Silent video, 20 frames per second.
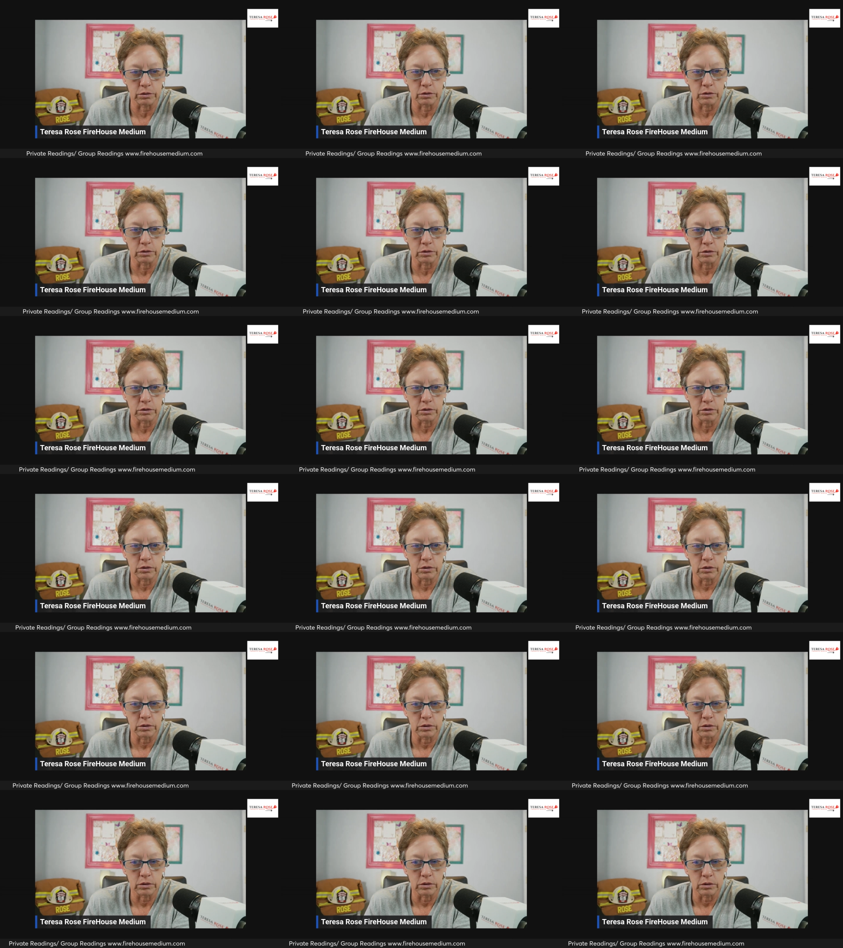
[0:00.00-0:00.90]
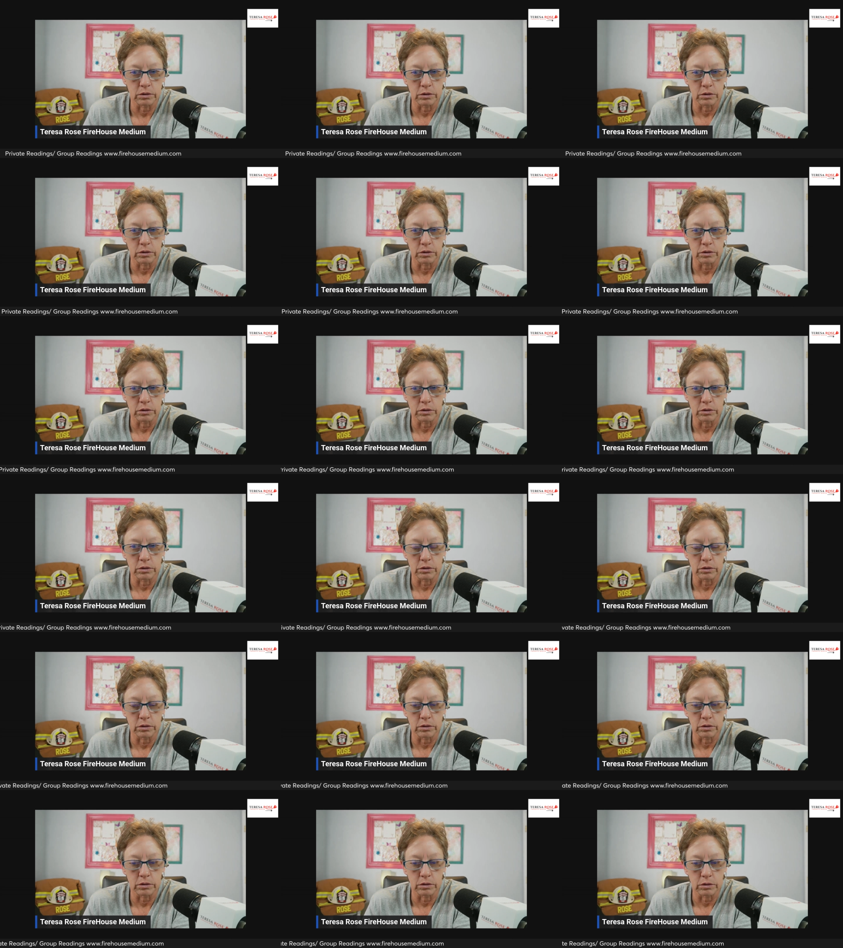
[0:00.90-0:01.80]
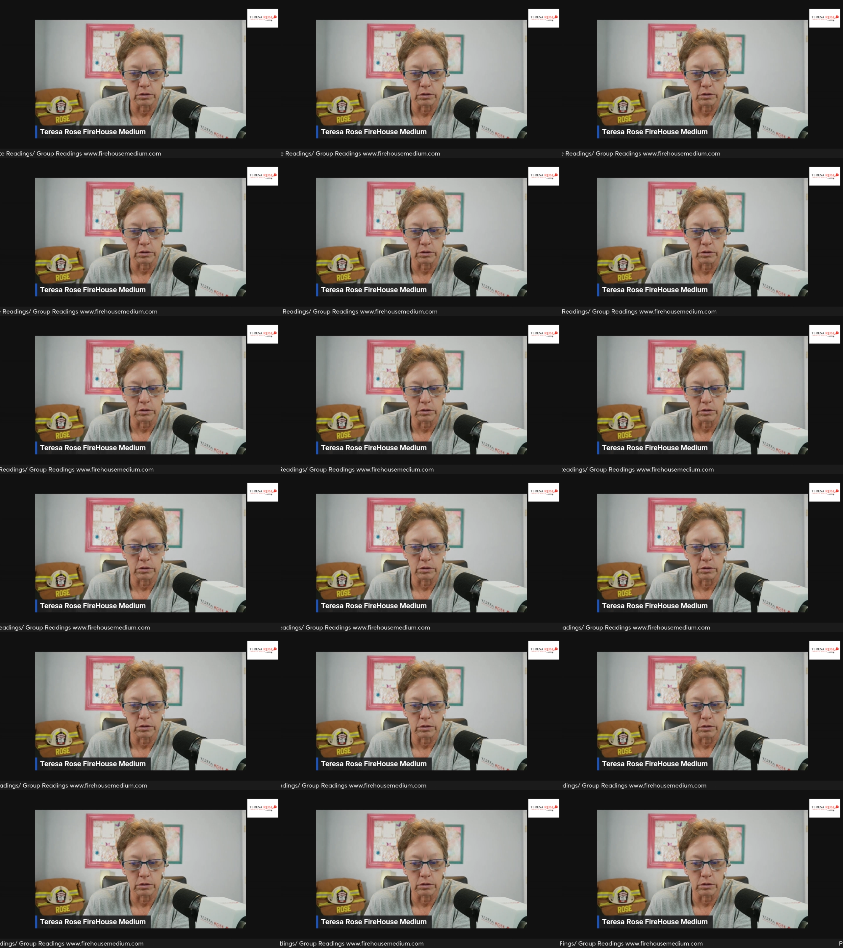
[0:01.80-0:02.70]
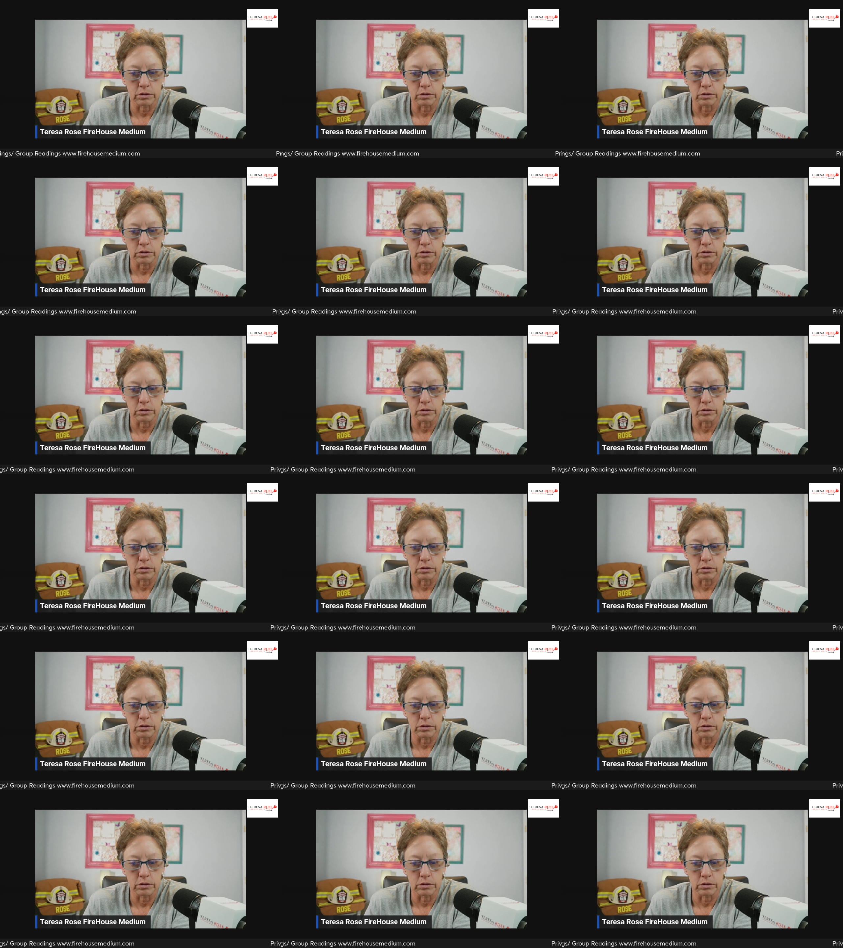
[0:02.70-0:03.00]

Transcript: [no speech]